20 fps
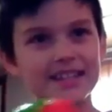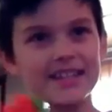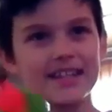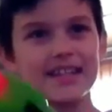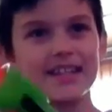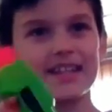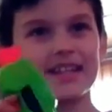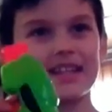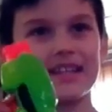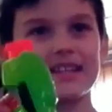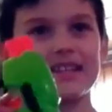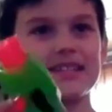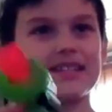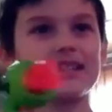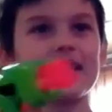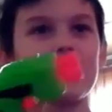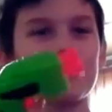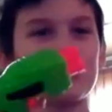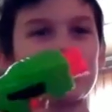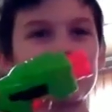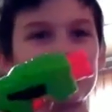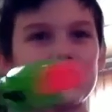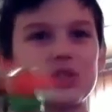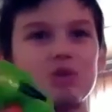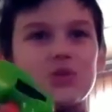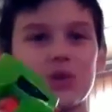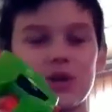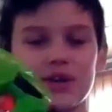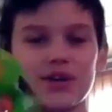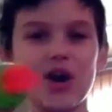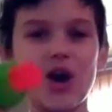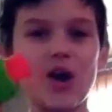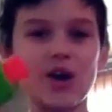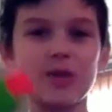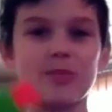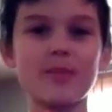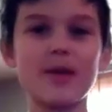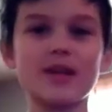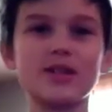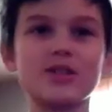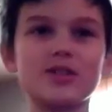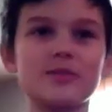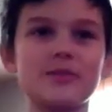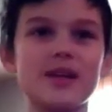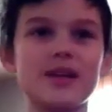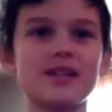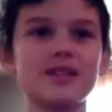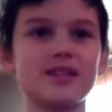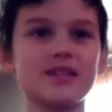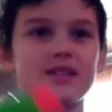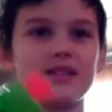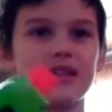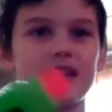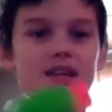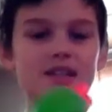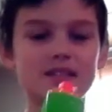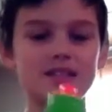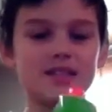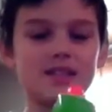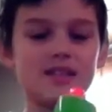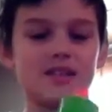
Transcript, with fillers: He is number two on our honor mention list,